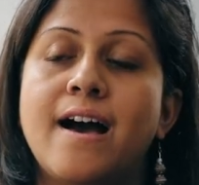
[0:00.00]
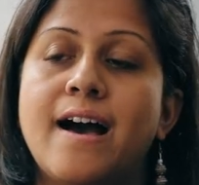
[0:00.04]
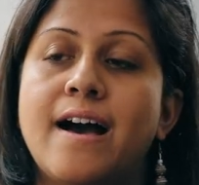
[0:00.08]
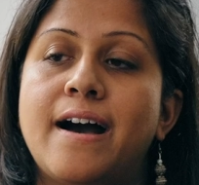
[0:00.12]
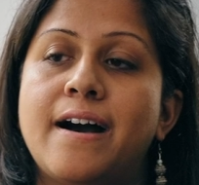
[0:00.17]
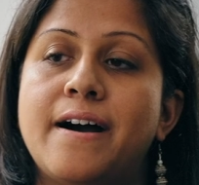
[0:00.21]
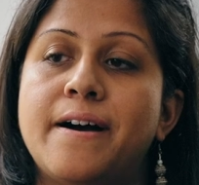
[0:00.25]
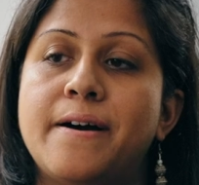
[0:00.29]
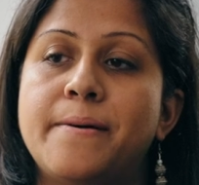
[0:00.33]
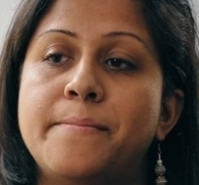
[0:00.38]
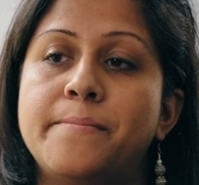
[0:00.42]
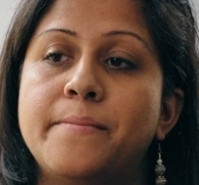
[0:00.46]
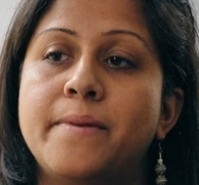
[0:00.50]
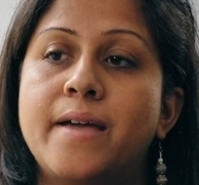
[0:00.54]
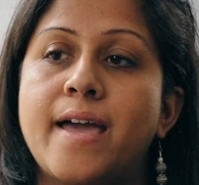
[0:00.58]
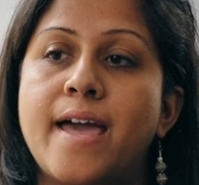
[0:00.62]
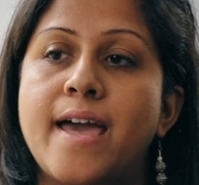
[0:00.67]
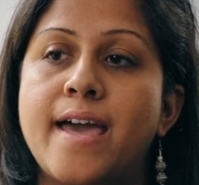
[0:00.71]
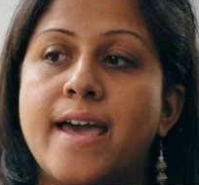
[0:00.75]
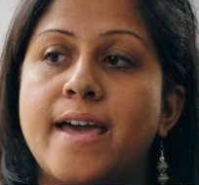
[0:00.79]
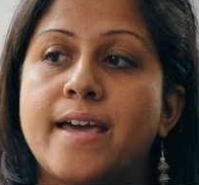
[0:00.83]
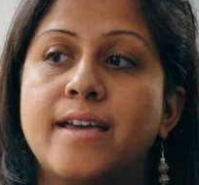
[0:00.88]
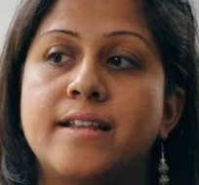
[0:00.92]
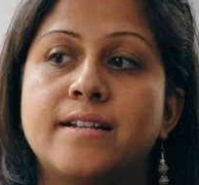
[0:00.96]

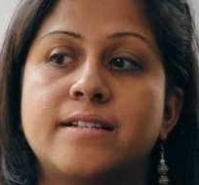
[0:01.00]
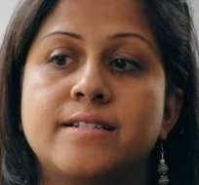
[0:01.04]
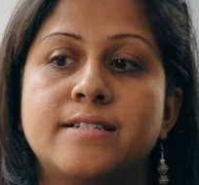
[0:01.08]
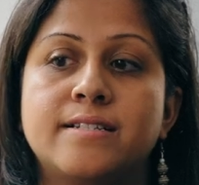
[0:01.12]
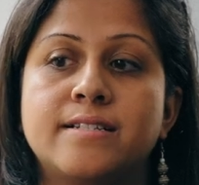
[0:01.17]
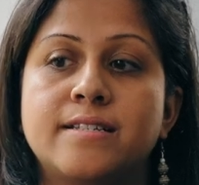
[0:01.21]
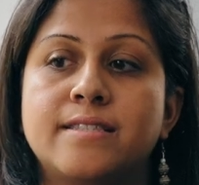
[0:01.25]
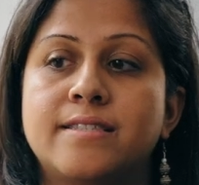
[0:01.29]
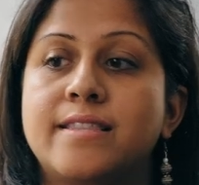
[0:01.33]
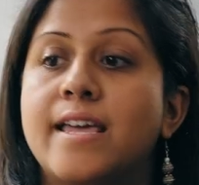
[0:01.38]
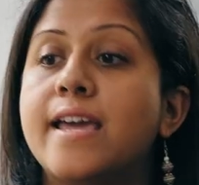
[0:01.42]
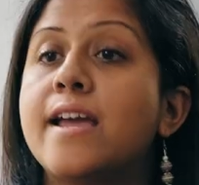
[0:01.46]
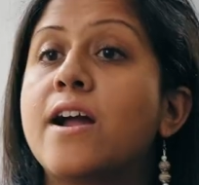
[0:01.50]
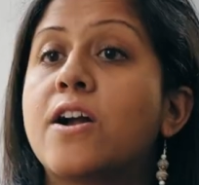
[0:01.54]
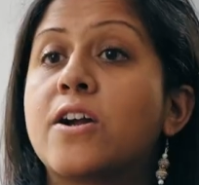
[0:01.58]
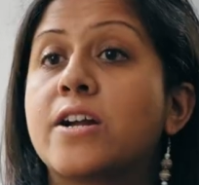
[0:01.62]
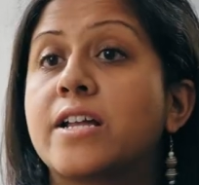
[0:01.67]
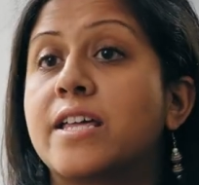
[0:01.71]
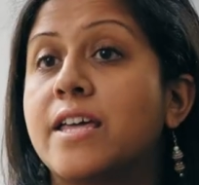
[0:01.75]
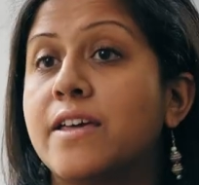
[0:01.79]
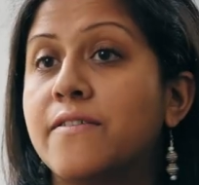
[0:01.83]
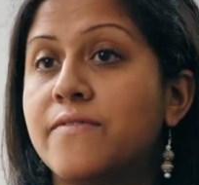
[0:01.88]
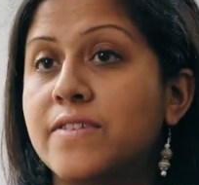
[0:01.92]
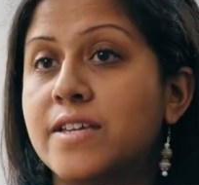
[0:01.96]
and they are
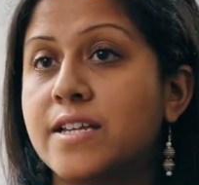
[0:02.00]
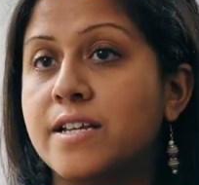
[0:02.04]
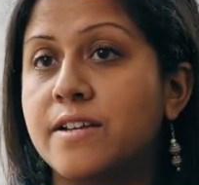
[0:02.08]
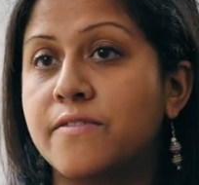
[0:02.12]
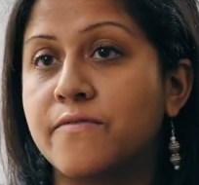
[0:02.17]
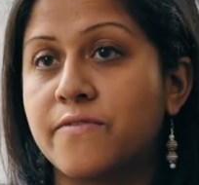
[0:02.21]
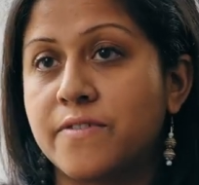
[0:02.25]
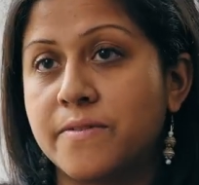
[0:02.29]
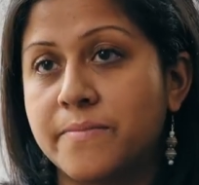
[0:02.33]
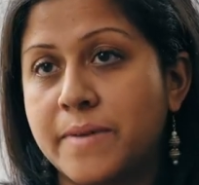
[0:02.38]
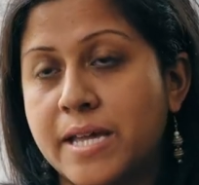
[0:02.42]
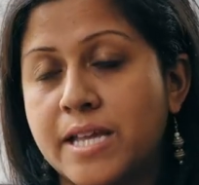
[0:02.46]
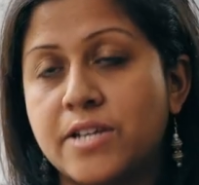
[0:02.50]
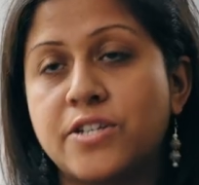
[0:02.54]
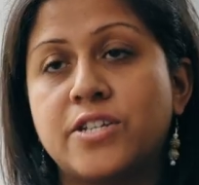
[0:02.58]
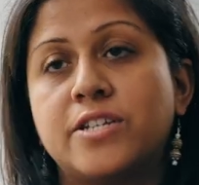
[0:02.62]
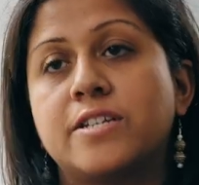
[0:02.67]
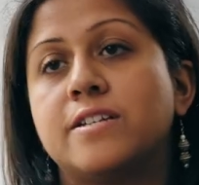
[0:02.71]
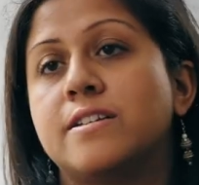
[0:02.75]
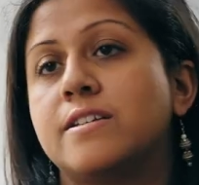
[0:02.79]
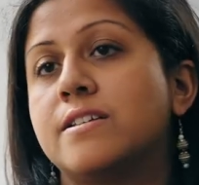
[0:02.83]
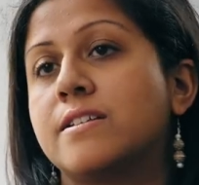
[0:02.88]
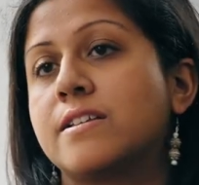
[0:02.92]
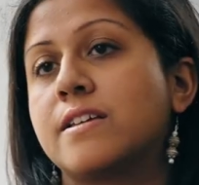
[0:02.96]
given
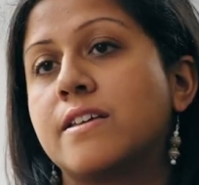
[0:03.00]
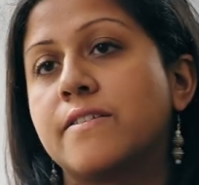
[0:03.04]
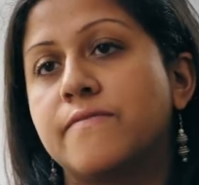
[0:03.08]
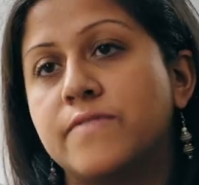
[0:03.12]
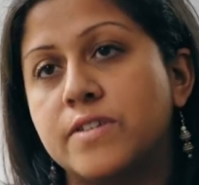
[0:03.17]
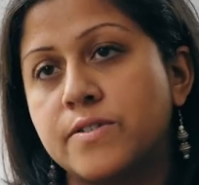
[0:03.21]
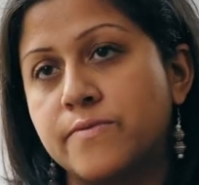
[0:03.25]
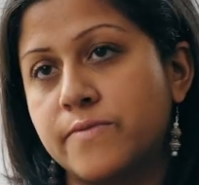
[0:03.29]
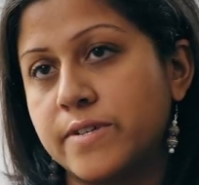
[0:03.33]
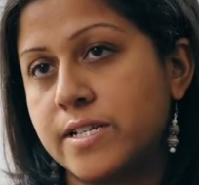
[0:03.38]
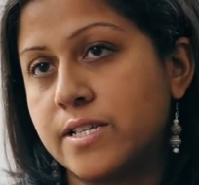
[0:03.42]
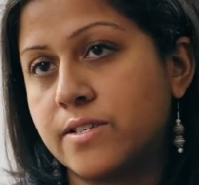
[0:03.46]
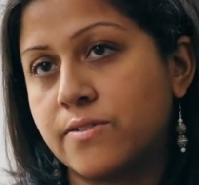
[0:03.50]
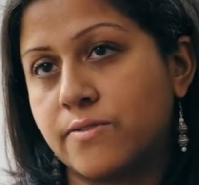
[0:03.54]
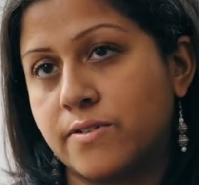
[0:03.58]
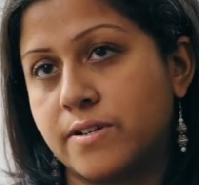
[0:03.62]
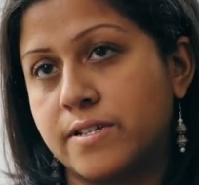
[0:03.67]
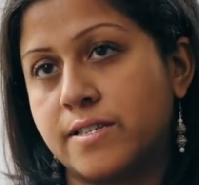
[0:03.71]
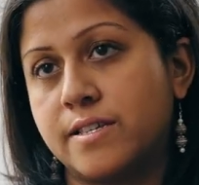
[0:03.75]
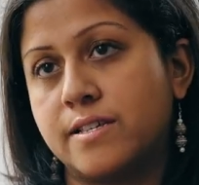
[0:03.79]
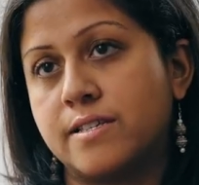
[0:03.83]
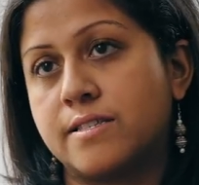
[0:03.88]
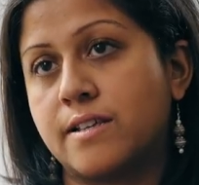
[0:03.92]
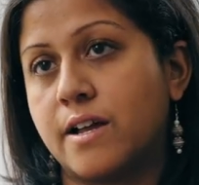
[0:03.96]
information, given
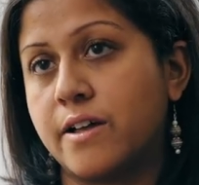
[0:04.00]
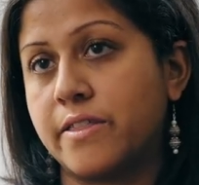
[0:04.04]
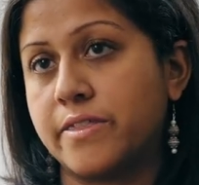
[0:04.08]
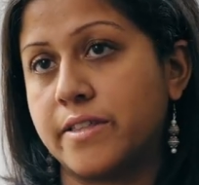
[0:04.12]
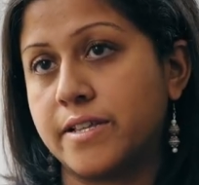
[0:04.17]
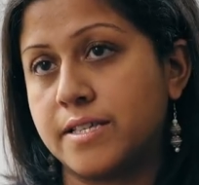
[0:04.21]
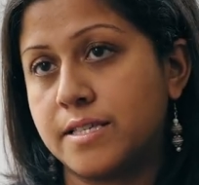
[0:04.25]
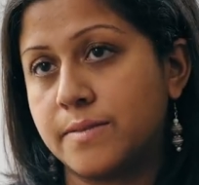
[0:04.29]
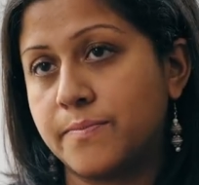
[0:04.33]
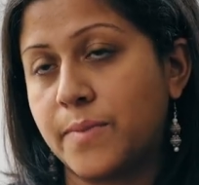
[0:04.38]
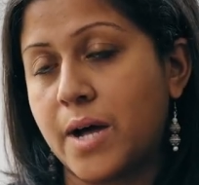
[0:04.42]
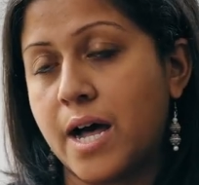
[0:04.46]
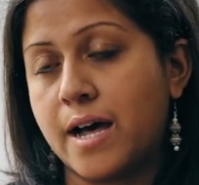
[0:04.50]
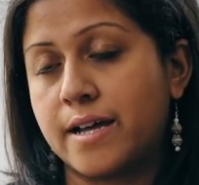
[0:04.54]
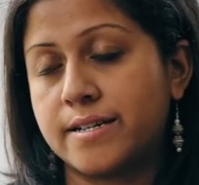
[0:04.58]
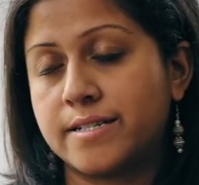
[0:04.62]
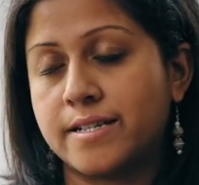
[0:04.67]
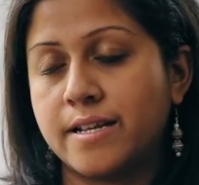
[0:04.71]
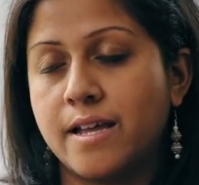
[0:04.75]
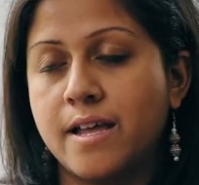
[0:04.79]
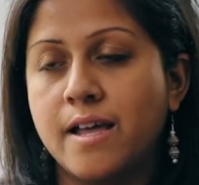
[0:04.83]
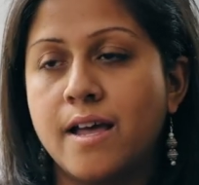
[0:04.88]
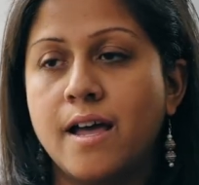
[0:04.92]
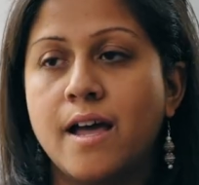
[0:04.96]
resources on the
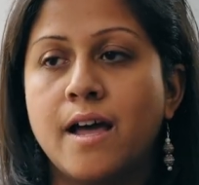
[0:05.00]
spot.